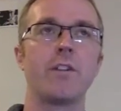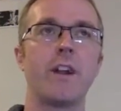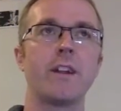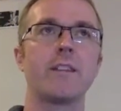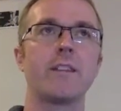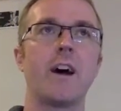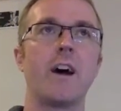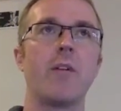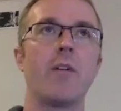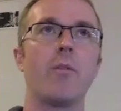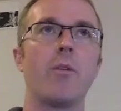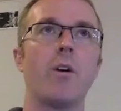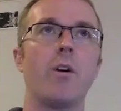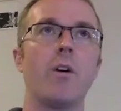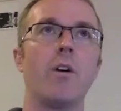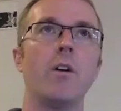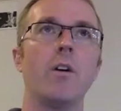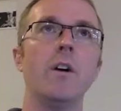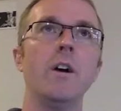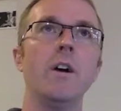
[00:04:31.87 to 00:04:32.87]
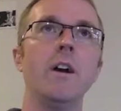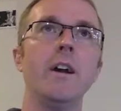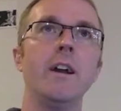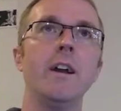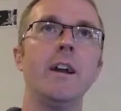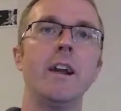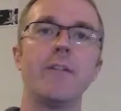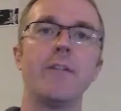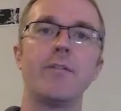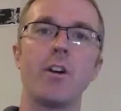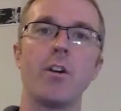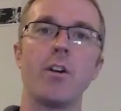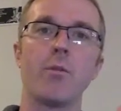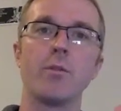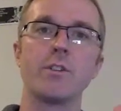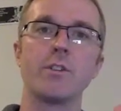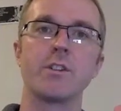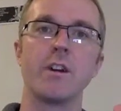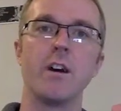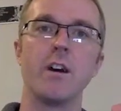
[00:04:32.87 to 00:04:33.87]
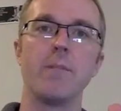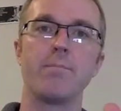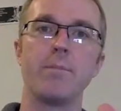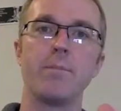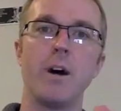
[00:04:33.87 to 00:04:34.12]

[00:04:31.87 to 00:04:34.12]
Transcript: And I thought, well, if there was a,